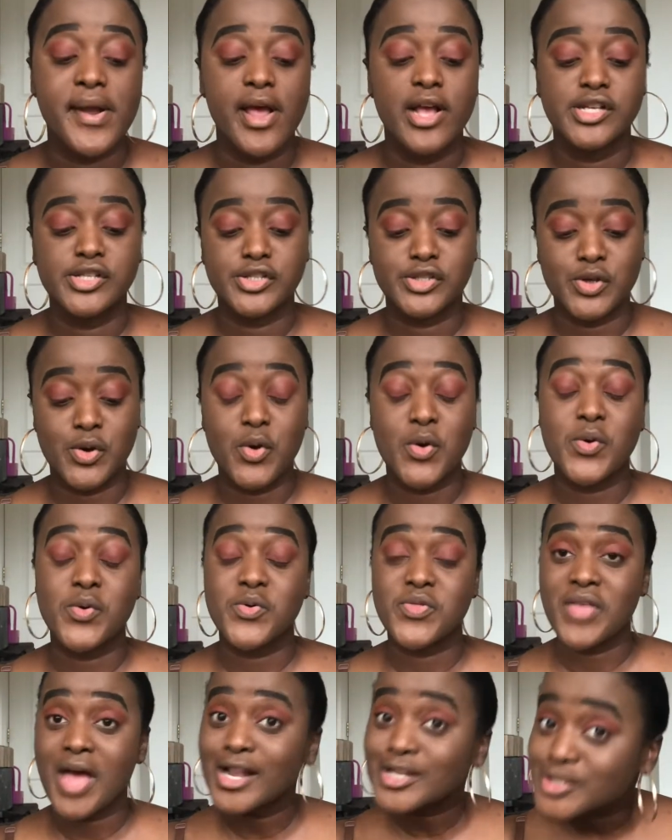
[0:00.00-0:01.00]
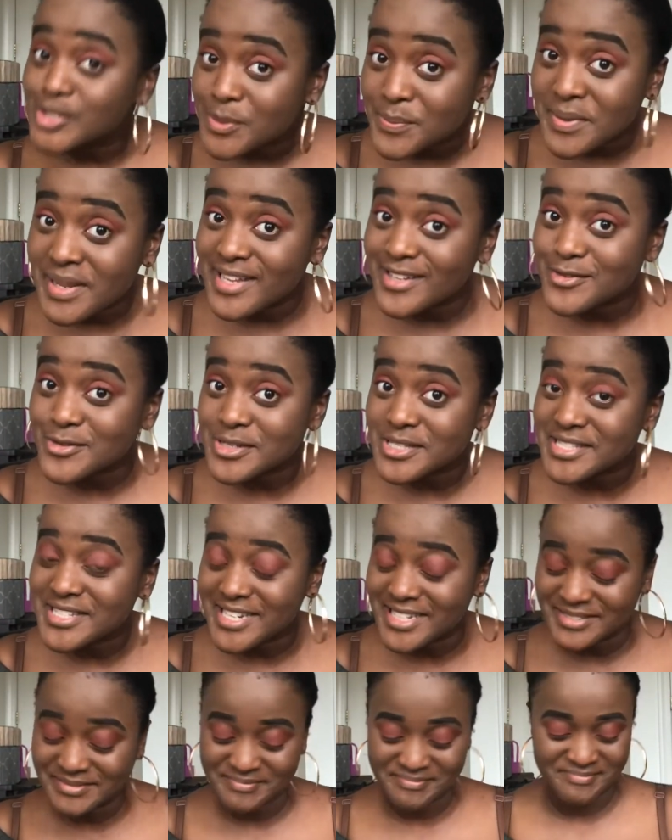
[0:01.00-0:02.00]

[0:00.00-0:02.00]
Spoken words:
so that should be interesting.